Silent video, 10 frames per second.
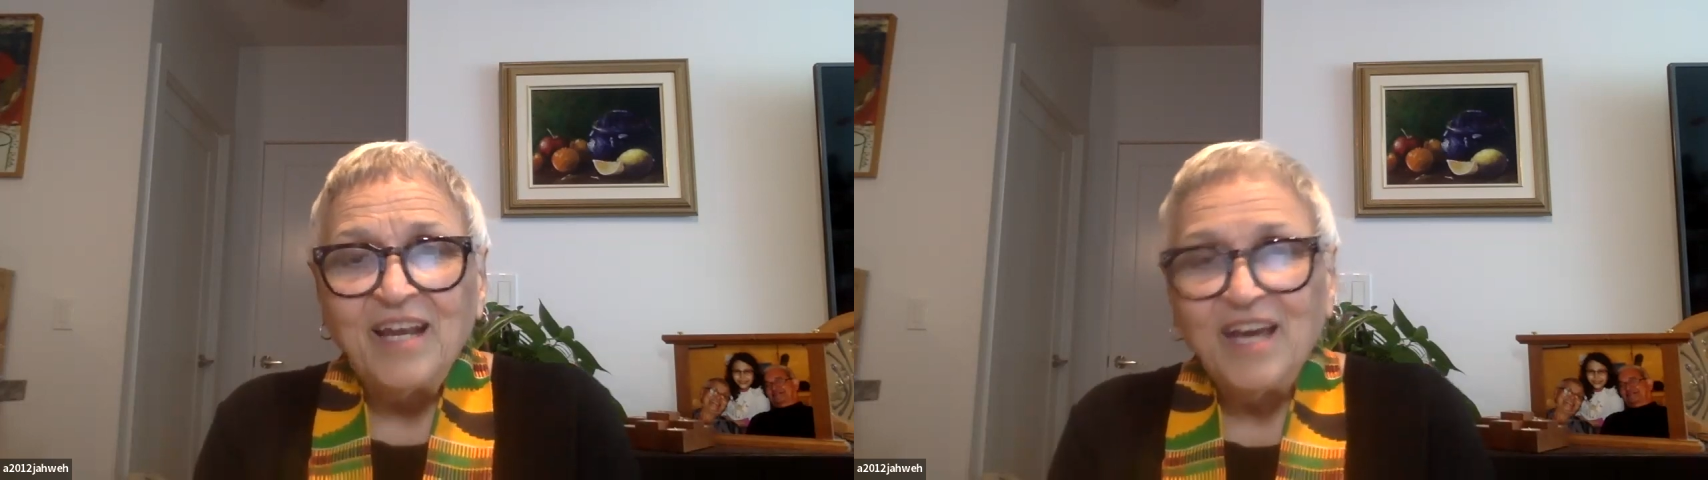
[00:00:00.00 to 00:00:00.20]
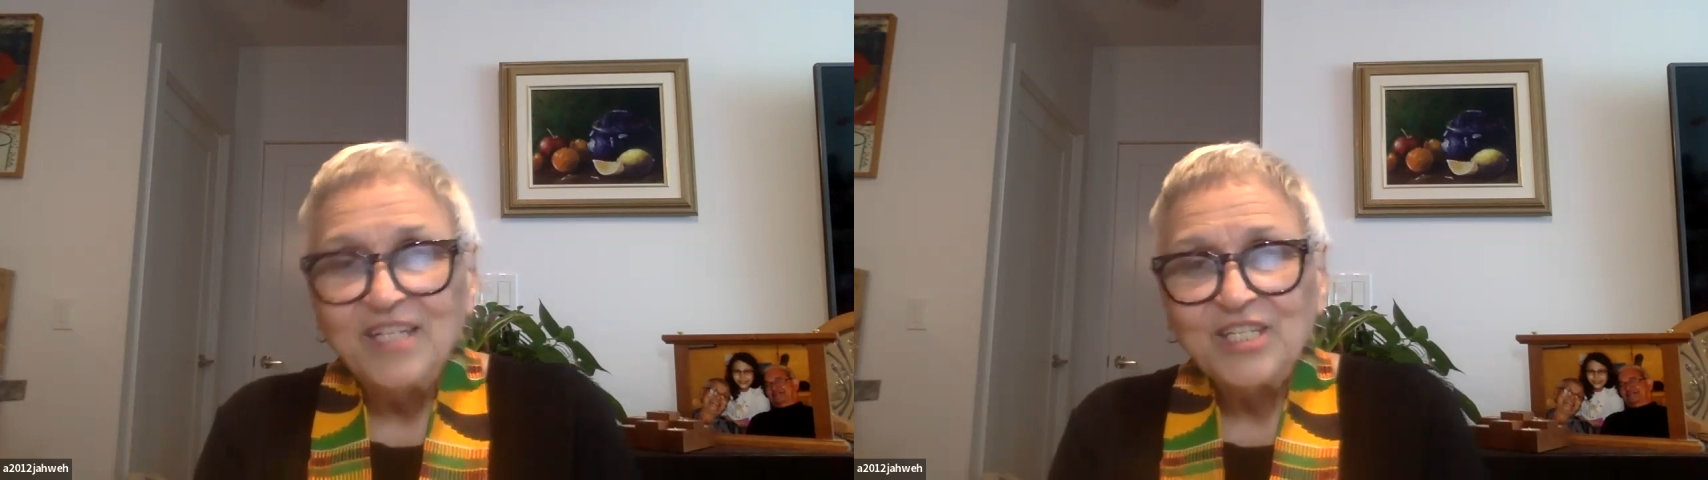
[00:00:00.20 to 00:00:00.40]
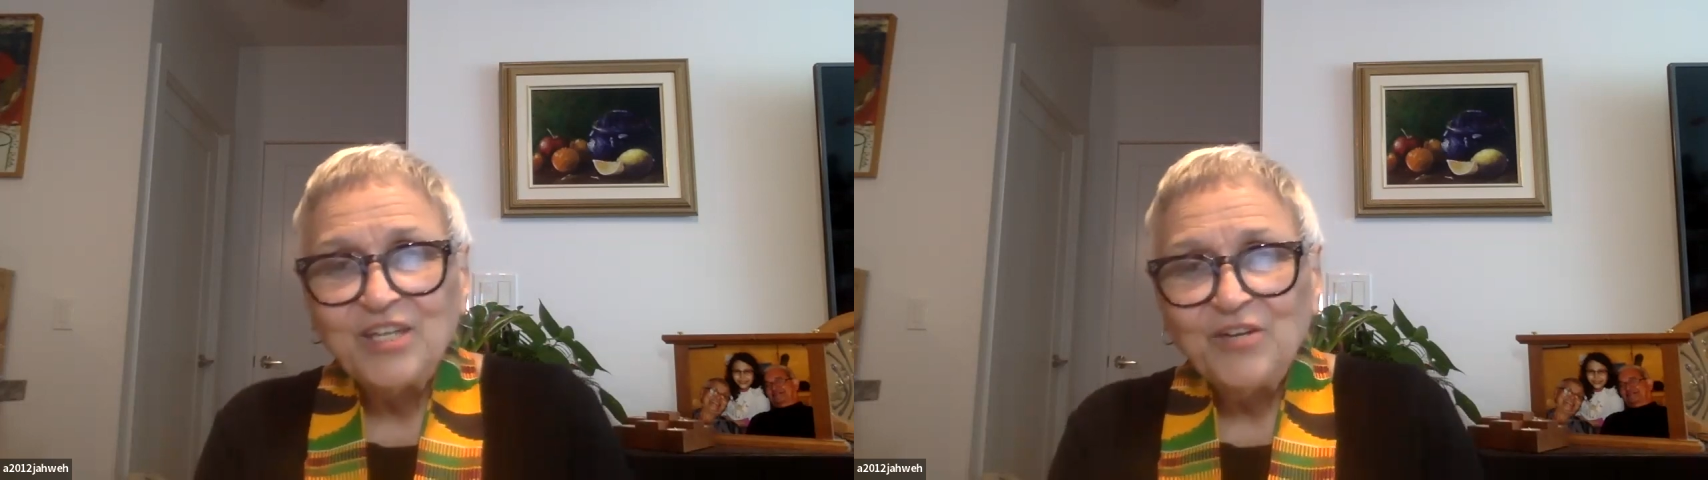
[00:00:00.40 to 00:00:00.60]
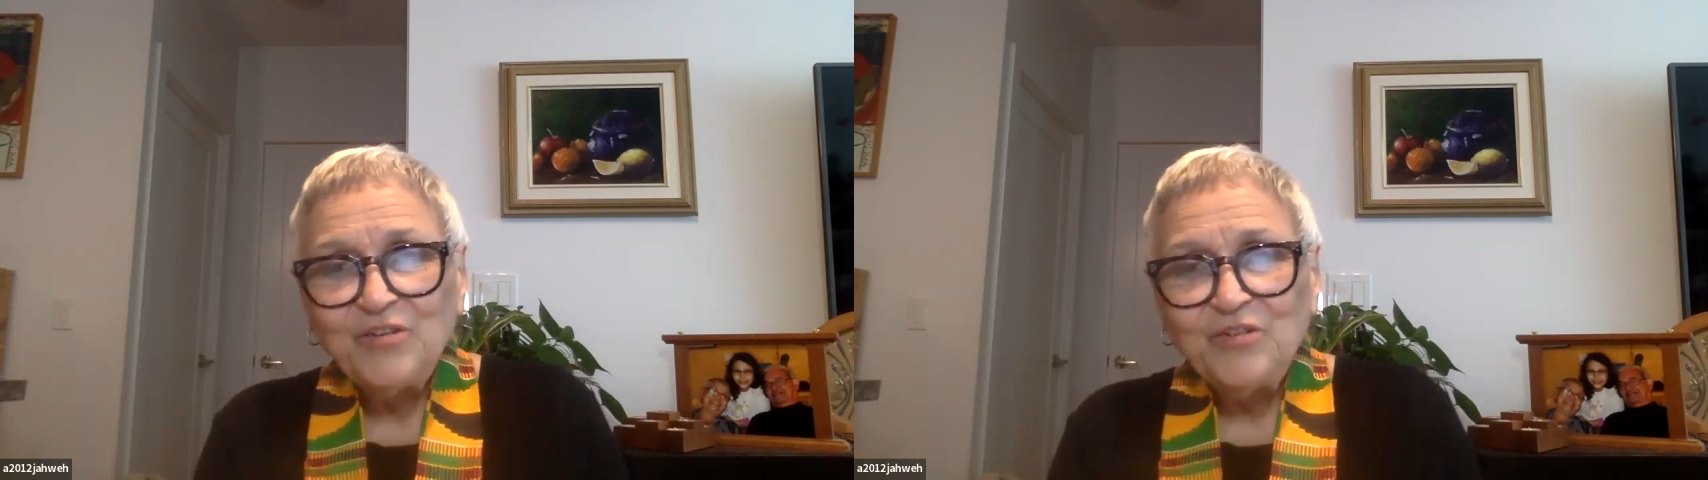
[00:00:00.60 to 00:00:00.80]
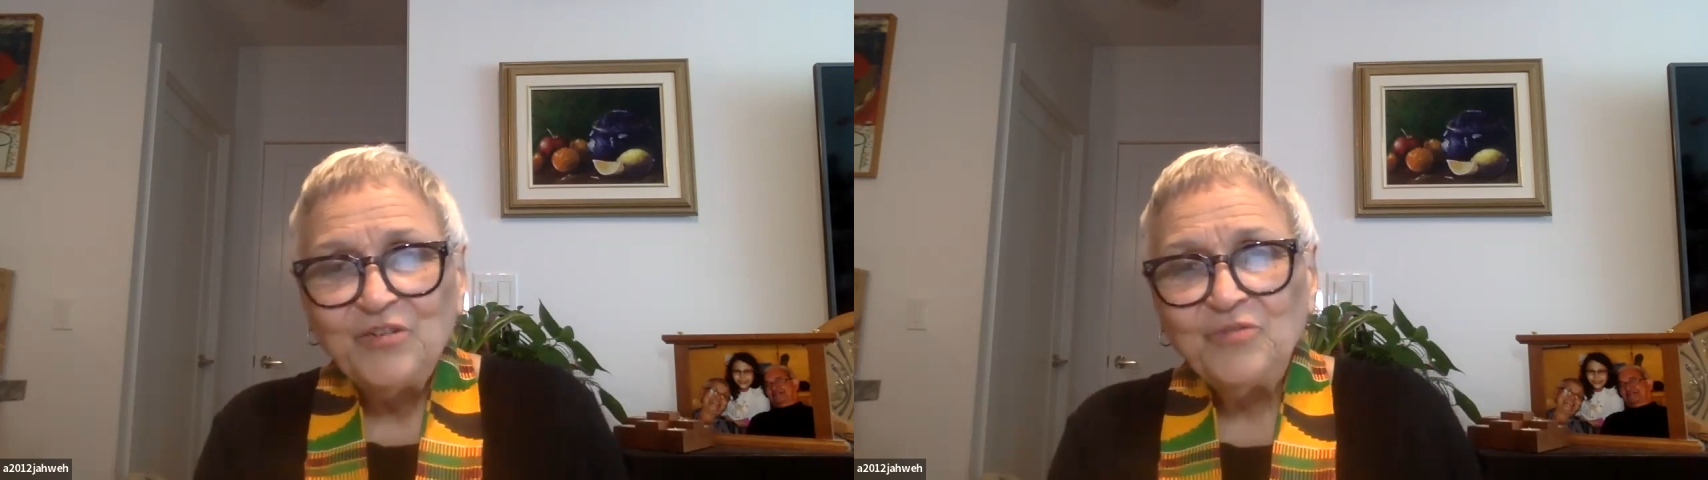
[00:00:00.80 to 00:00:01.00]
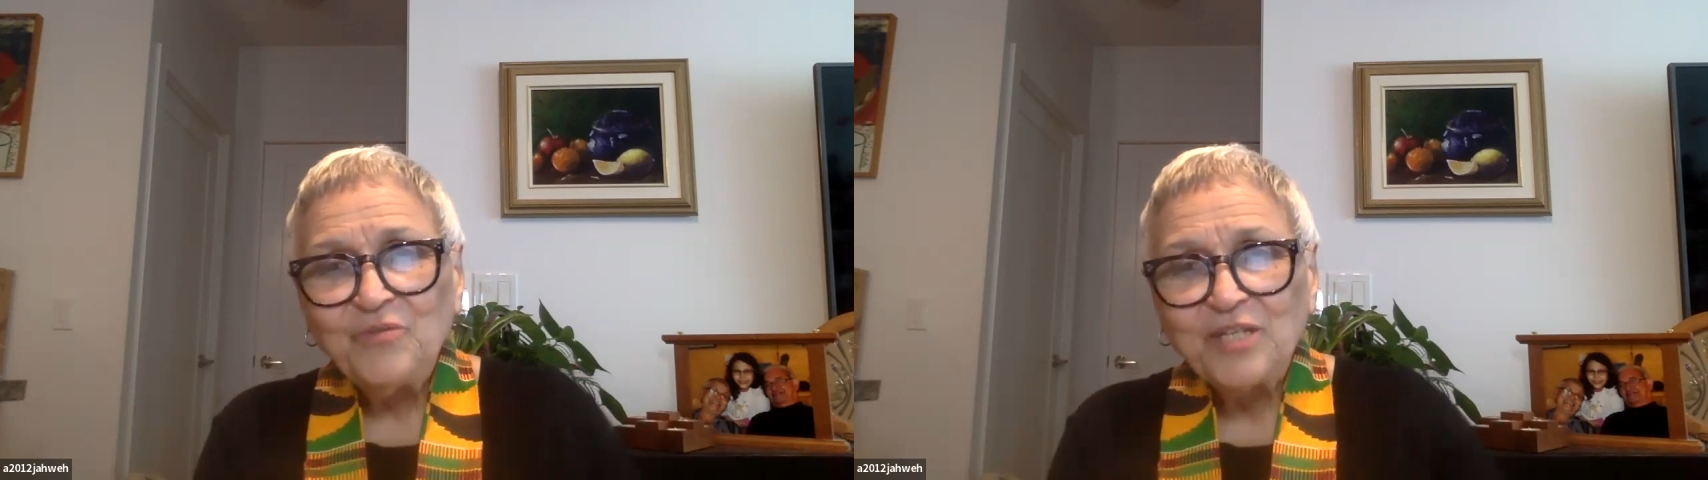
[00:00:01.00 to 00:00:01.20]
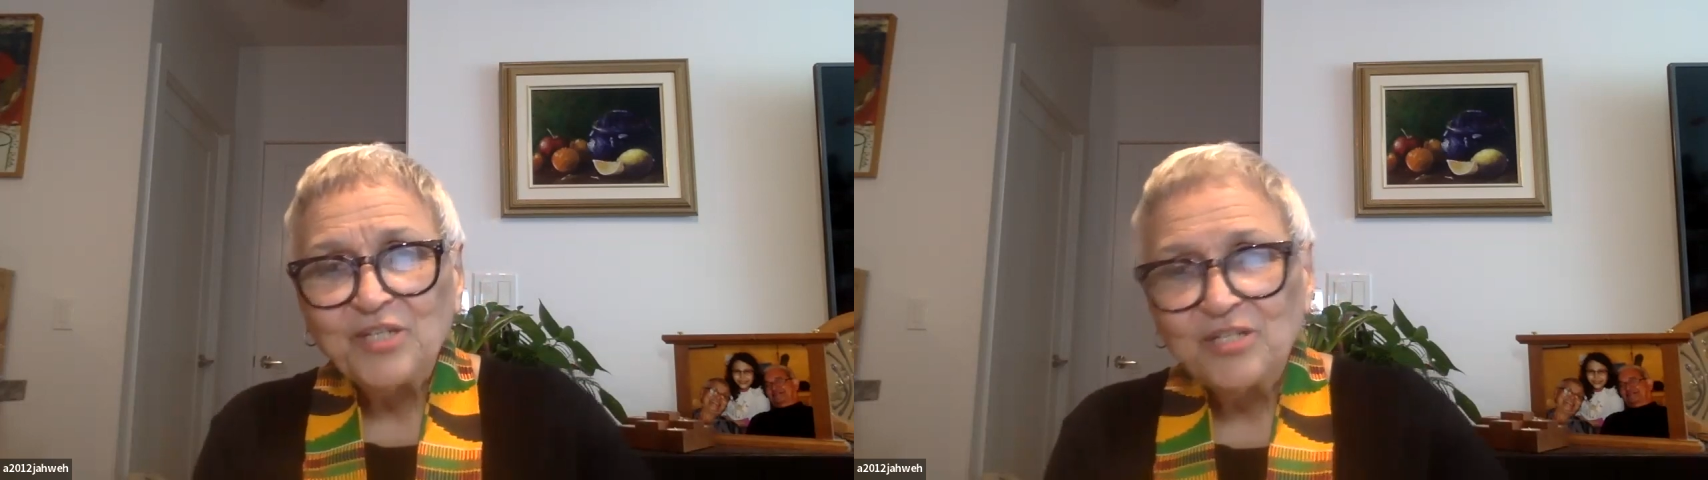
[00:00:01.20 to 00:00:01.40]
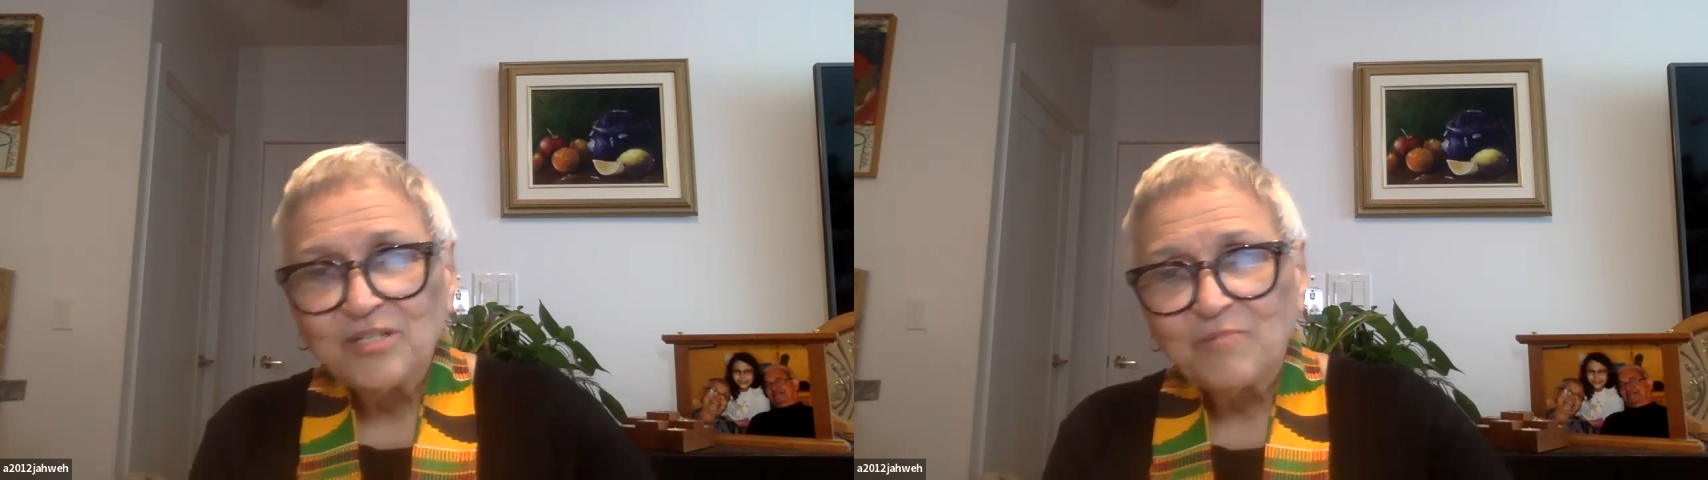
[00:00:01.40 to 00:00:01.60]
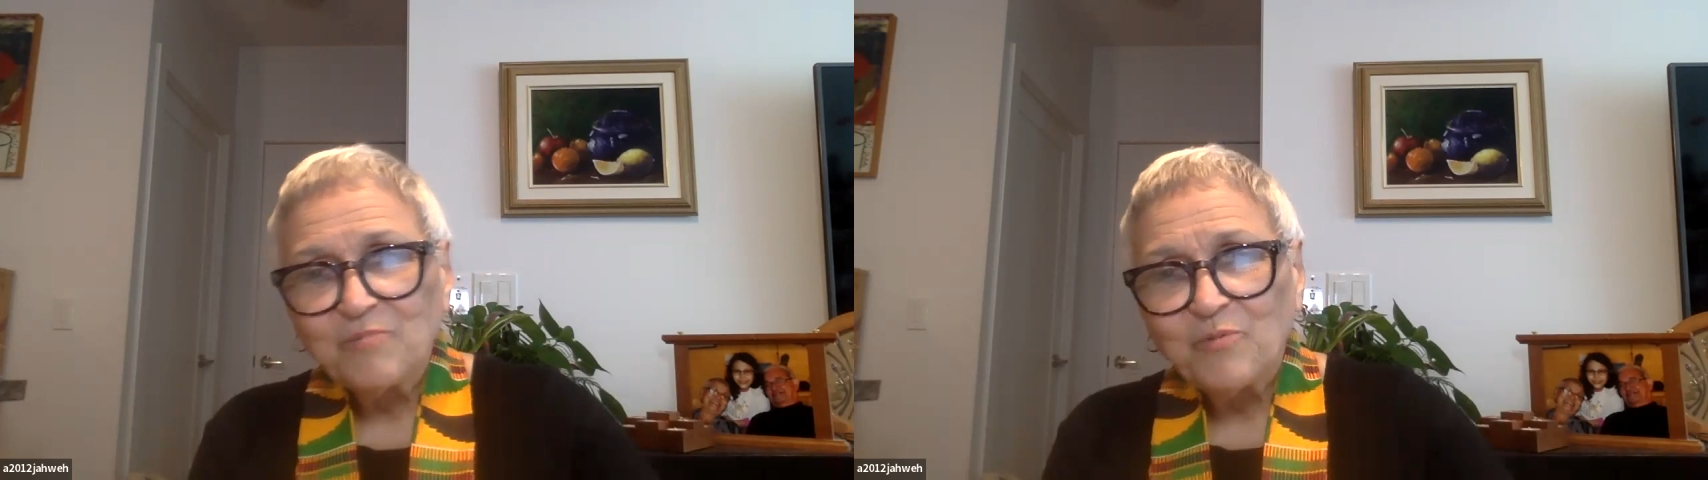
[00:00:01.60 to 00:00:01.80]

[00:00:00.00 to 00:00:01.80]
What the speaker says: Last year, New Directions